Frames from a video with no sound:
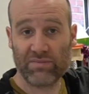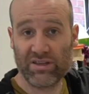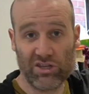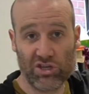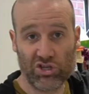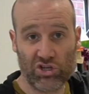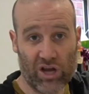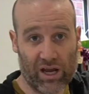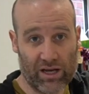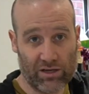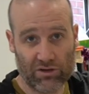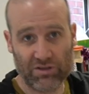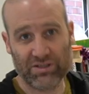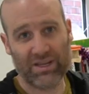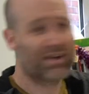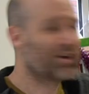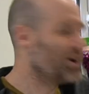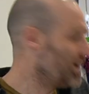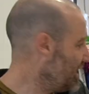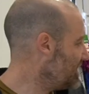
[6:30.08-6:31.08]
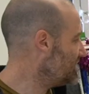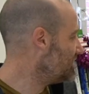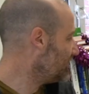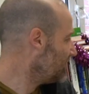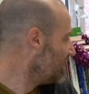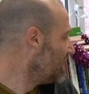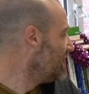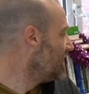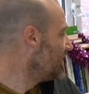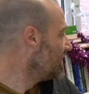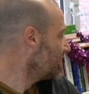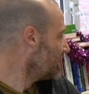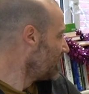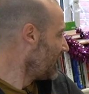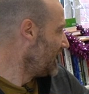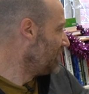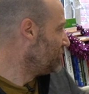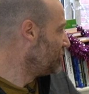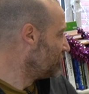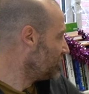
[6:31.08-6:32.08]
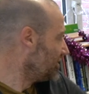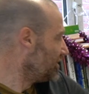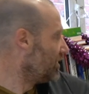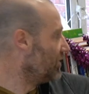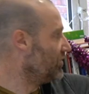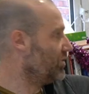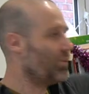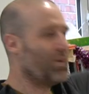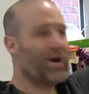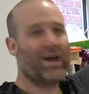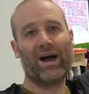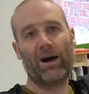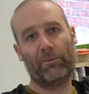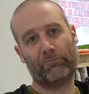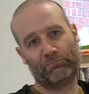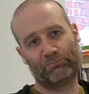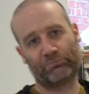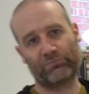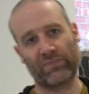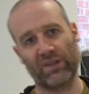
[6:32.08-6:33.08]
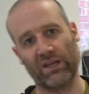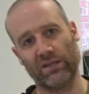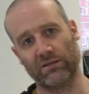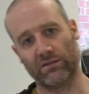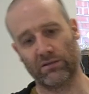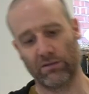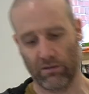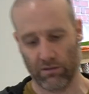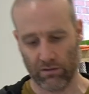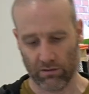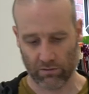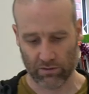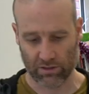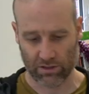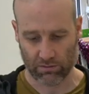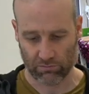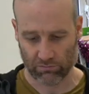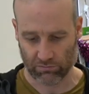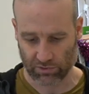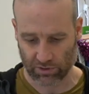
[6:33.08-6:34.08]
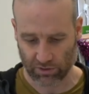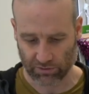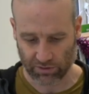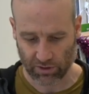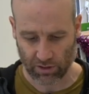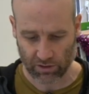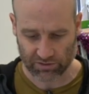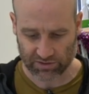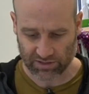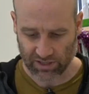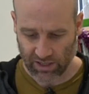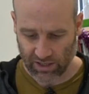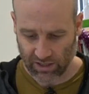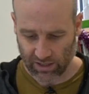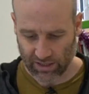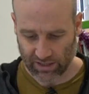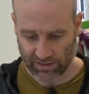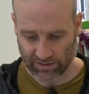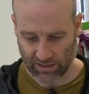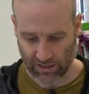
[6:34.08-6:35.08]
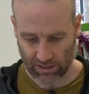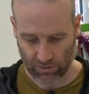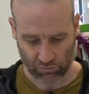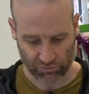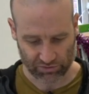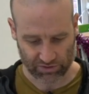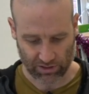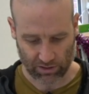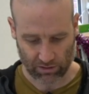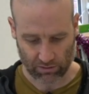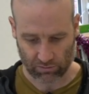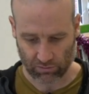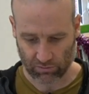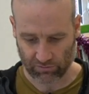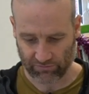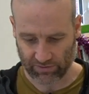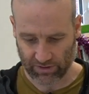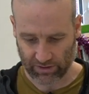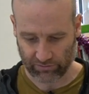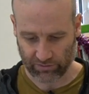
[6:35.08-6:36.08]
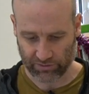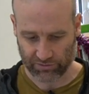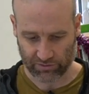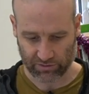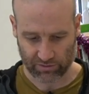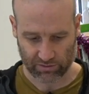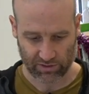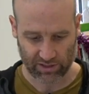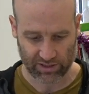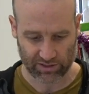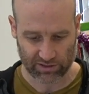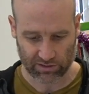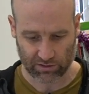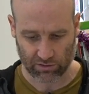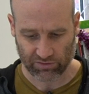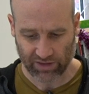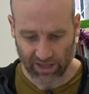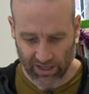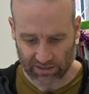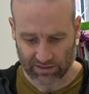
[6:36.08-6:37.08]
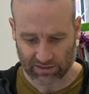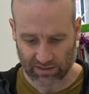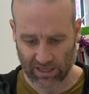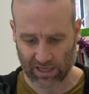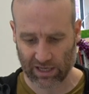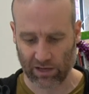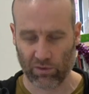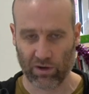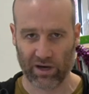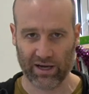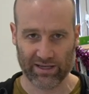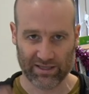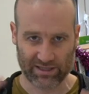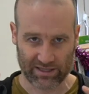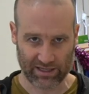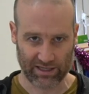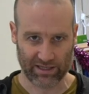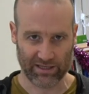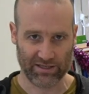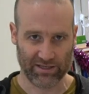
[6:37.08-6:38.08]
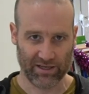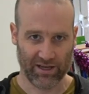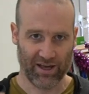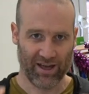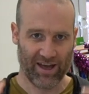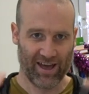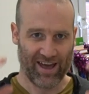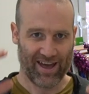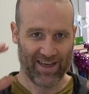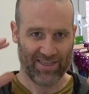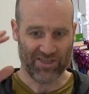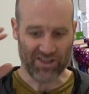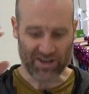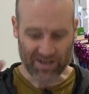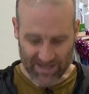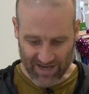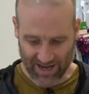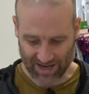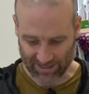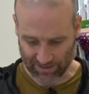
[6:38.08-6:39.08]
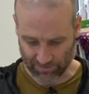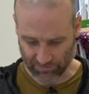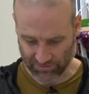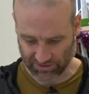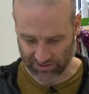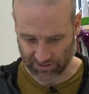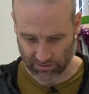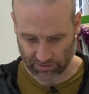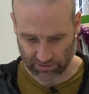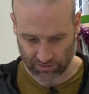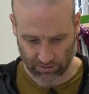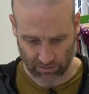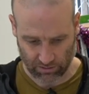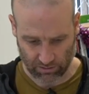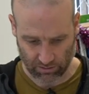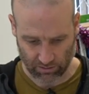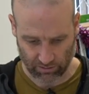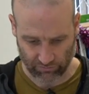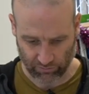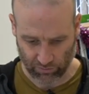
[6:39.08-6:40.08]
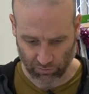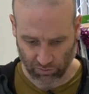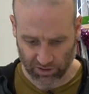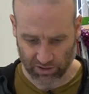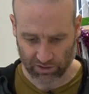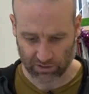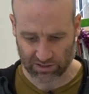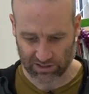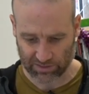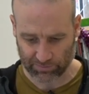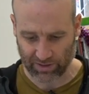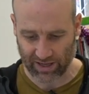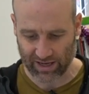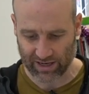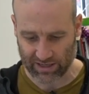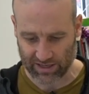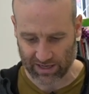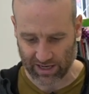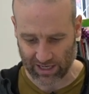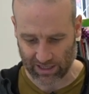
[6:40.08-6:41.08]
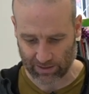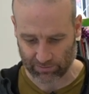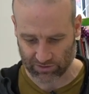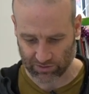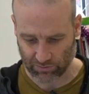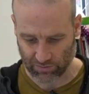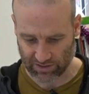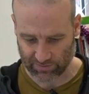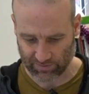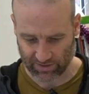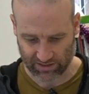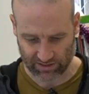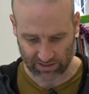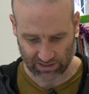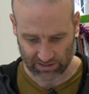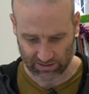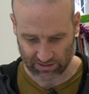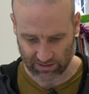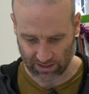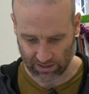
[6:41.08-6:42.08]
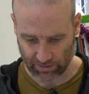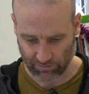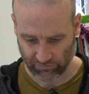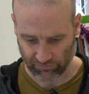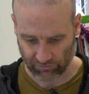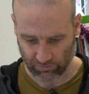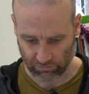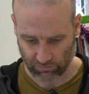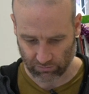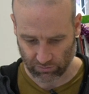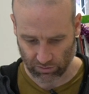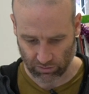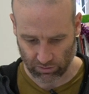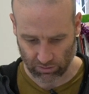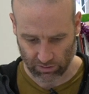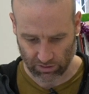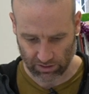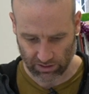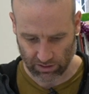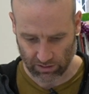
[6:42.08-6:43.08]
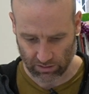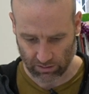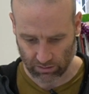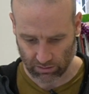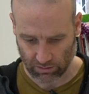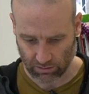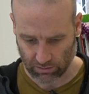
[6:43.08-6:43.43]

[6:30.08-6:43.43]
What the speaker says: in the chain, because I kind of cabled it on the way up. And so you got those, and now we'll tell all 500. And so that's how I did the names. So if we want to display a name, so where's my test name from earlier?